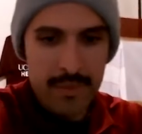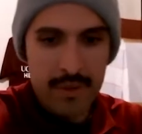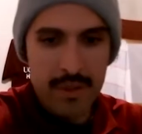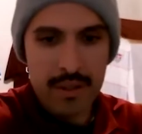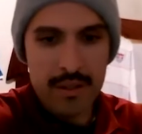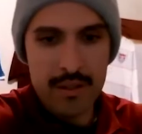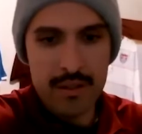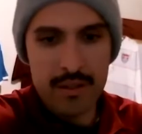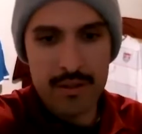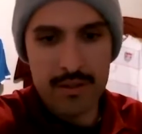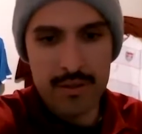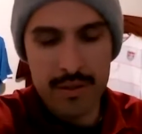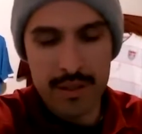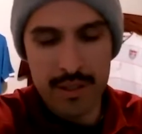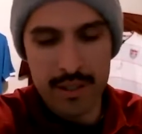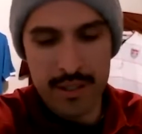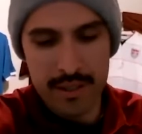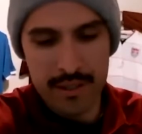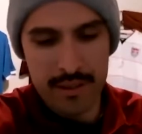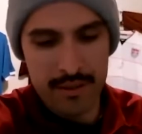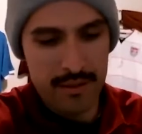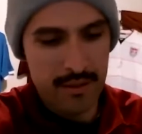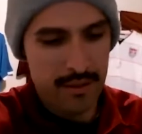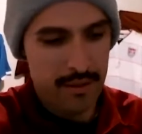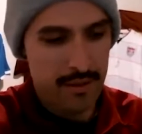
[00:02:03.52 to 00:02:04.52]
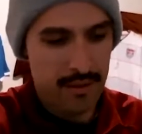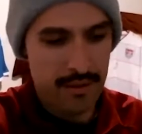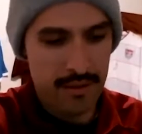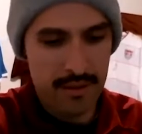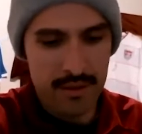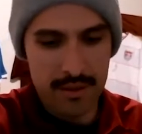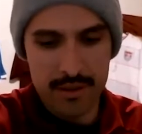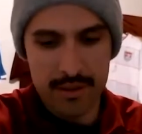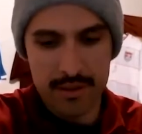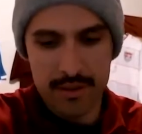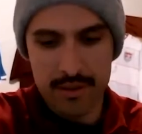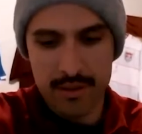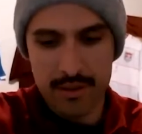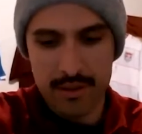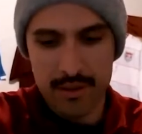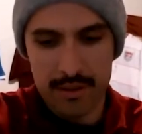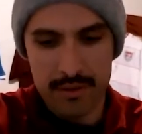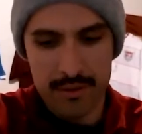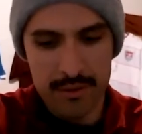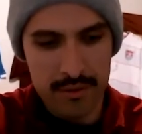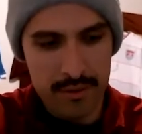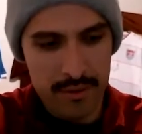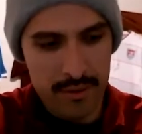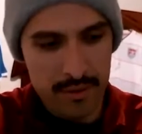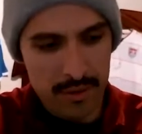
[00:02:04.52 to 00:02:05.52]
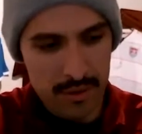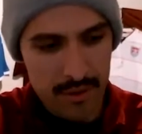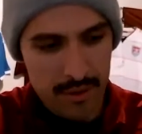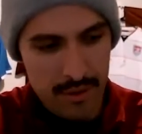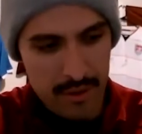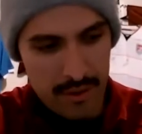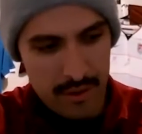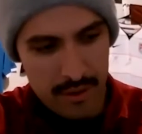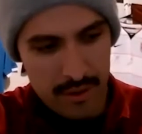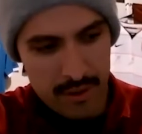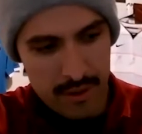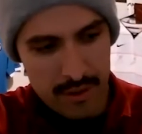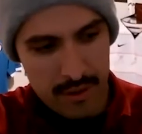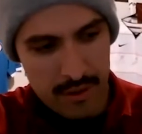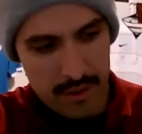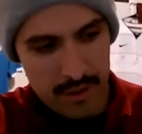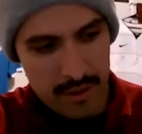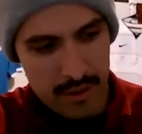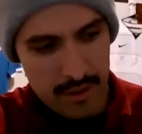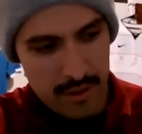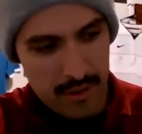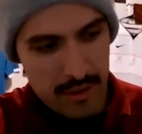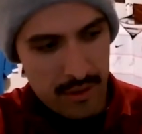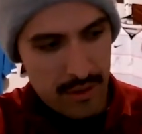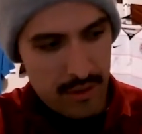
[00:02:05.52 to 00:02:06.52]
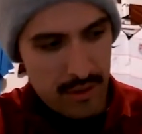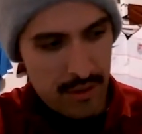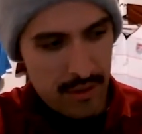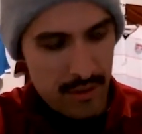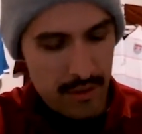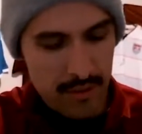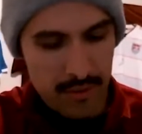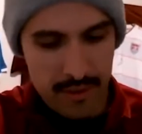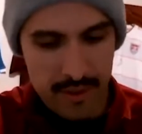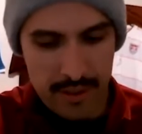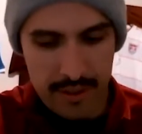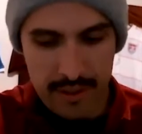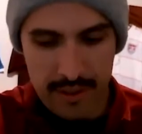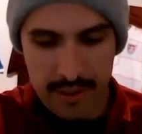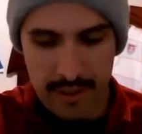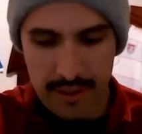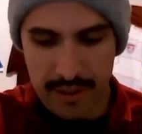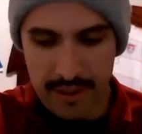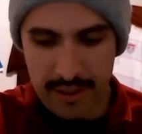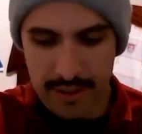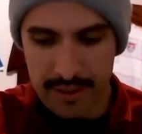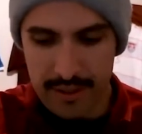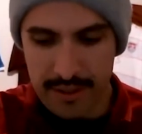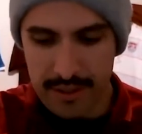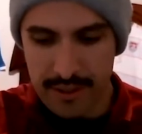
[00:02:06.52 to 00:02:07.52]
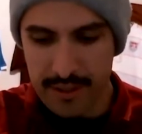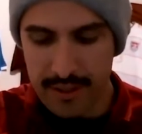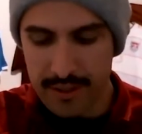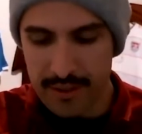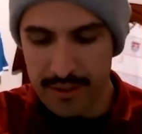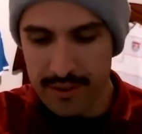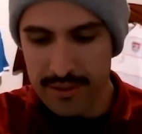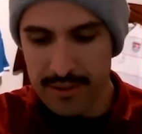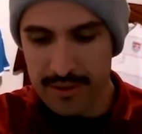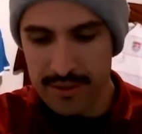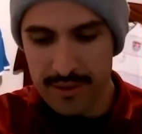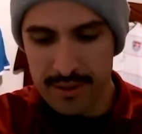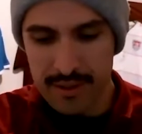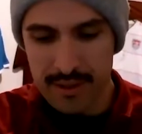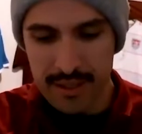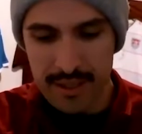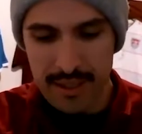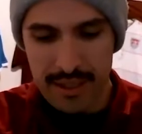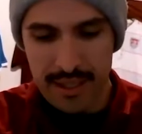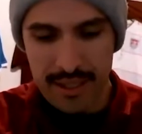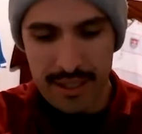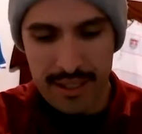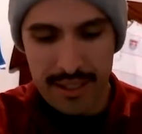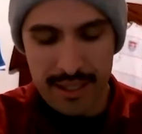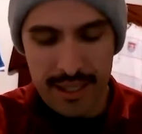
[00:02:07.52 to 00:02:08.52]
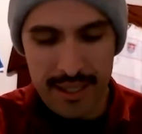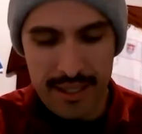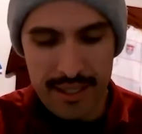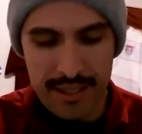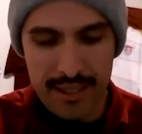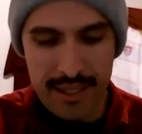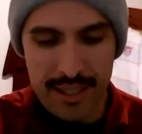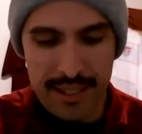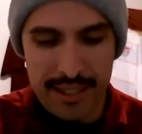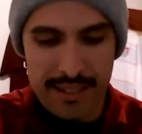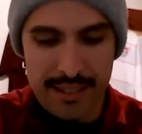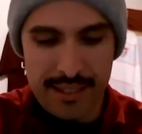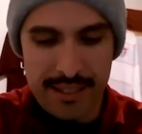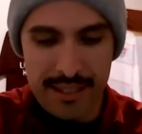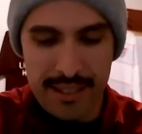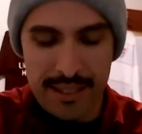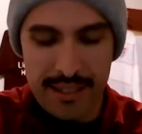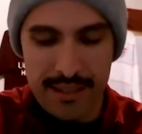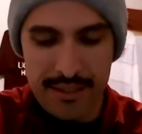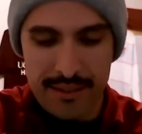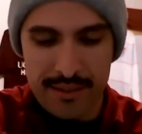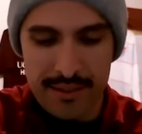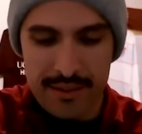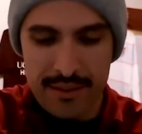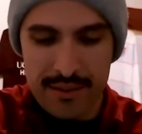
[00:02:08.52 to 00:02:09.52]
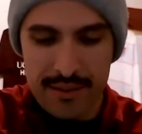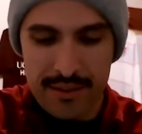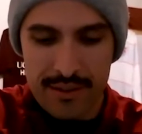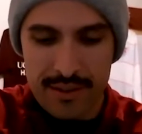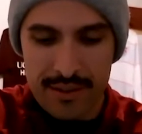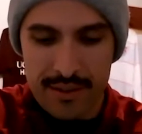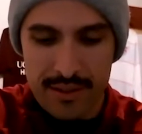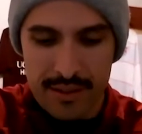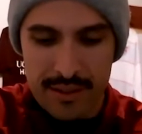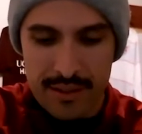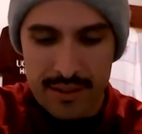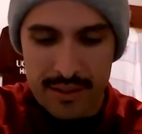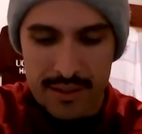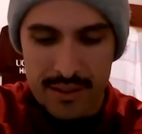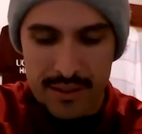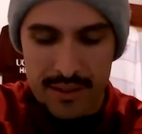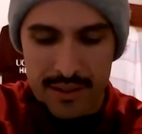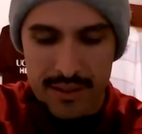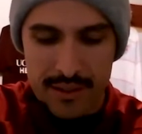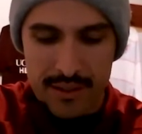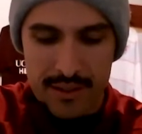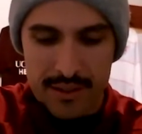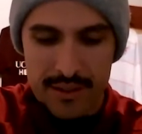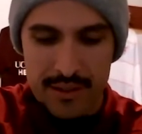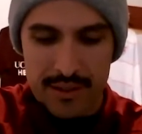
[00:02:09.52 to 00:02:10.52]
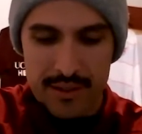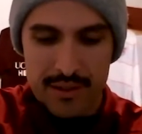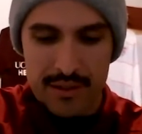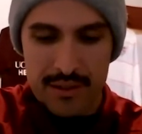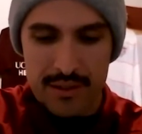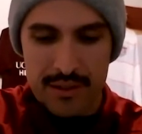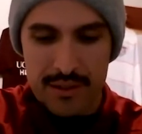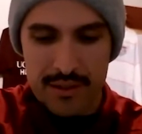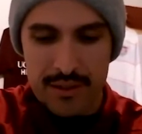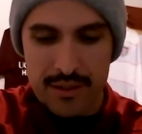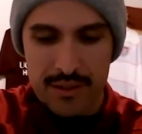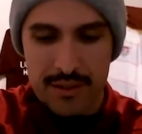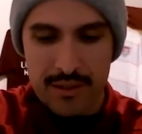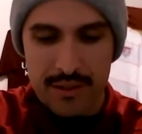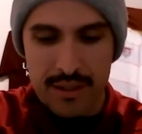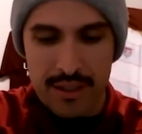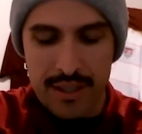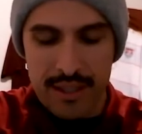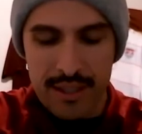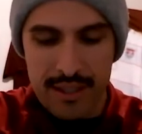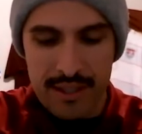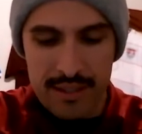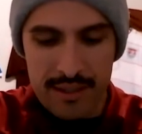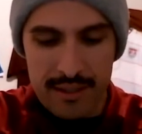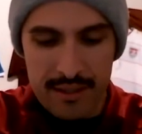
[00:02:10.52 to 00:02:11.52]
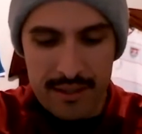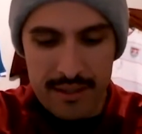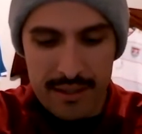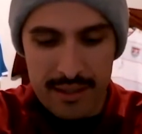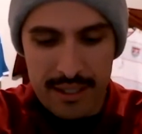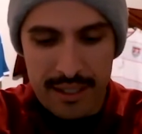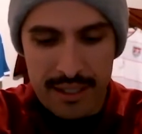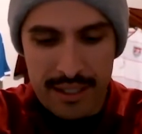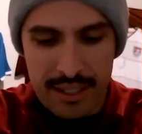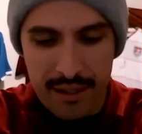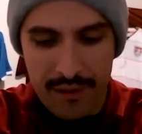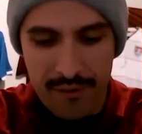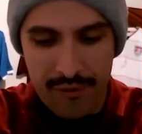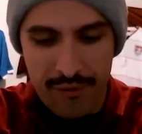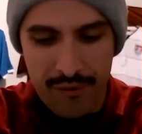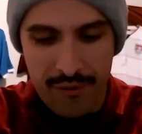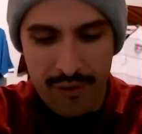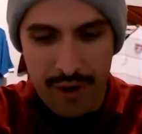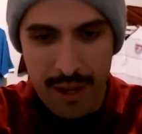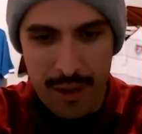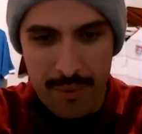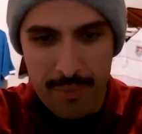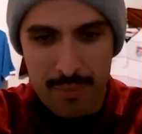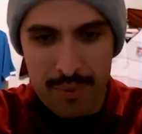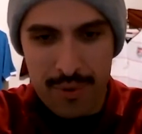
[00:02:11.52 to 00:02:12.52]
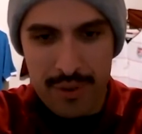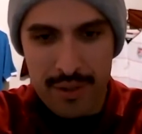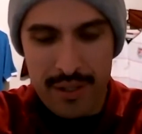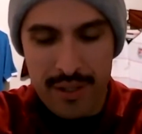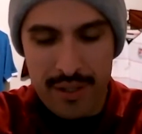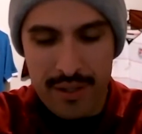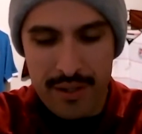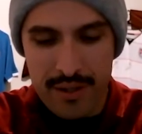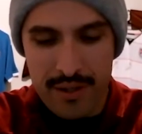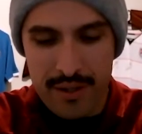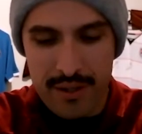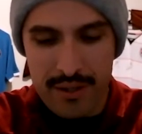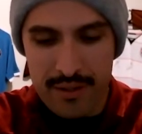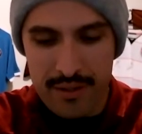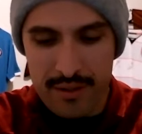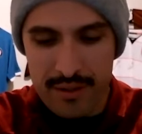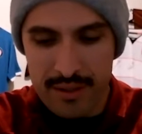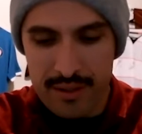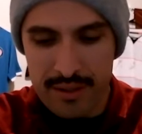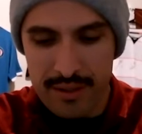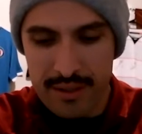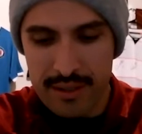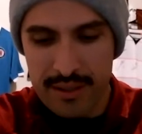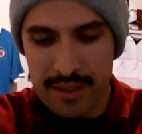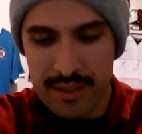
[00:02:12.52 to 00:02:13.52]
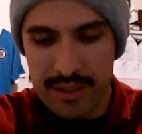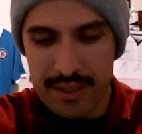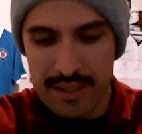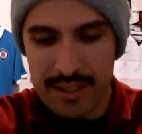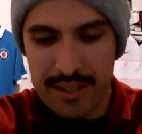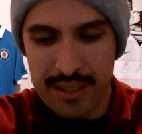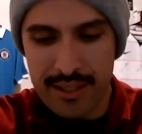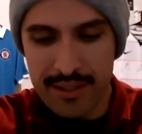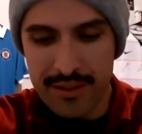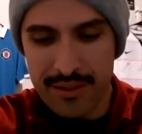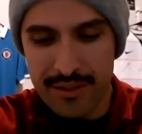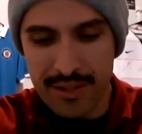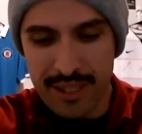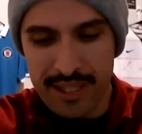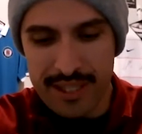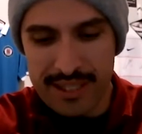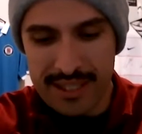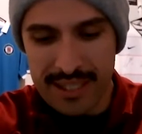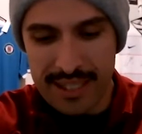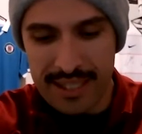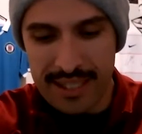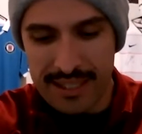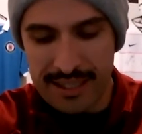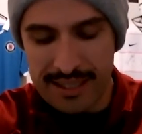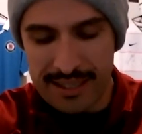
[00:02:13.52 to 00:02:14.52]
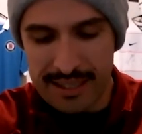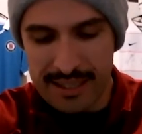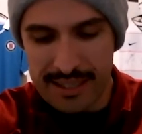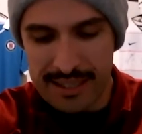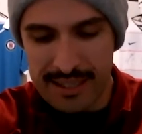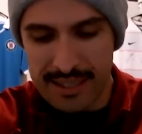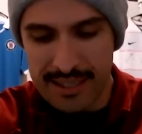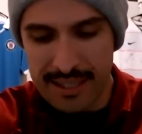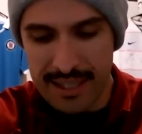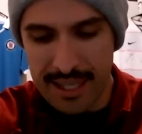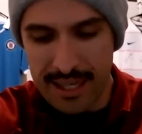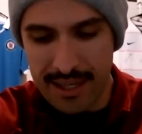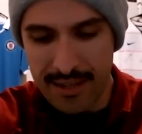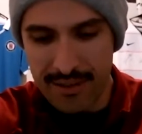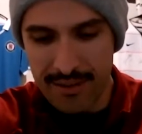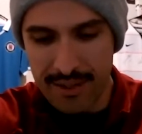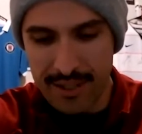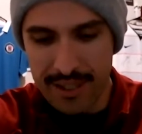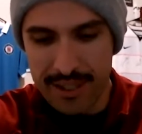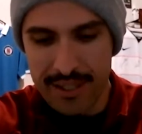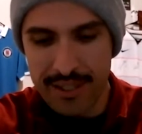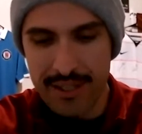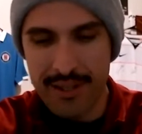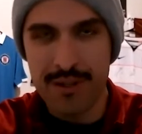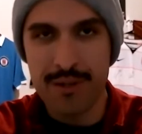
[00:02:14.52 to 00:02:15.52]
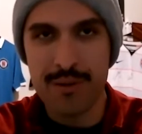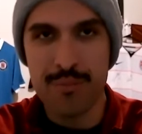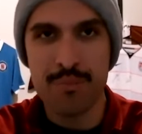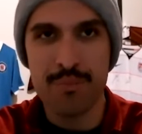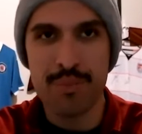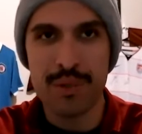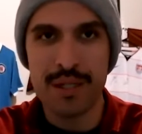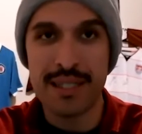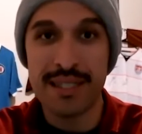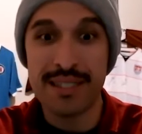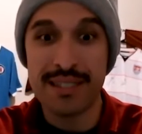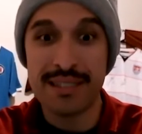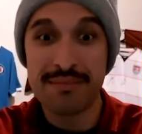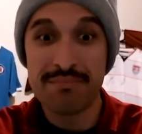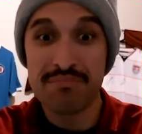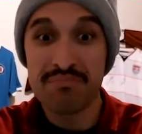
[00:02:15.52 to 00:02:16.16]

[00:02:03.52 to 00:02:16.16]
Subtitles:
All right, so we got here, kind of nice. So you got the gift wrap here. I know you guys can't see that right here, but